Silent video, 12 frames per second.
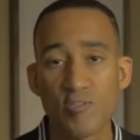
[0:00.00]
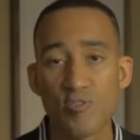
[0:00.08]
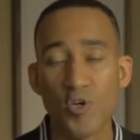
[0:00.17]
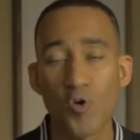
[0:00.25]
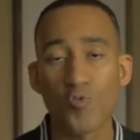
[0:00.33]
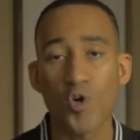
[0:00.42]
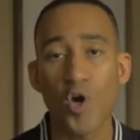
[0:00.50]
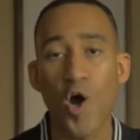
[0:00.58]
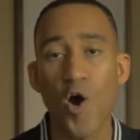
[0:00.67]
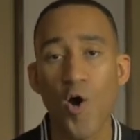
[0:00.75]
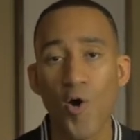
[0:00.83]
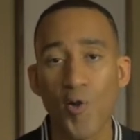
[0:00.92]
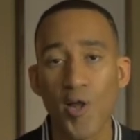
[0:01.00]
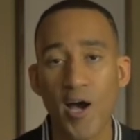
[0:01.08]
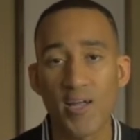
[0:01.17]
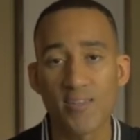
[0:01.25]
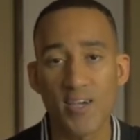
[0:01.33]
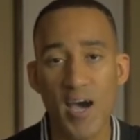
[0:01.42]
don't call
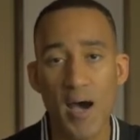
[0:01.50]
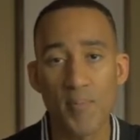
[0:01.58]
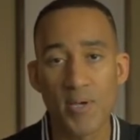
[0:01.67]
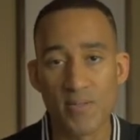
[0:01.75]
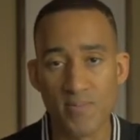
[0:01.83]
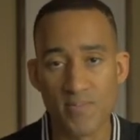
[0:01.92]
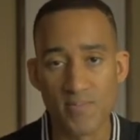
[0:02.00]
uncommon.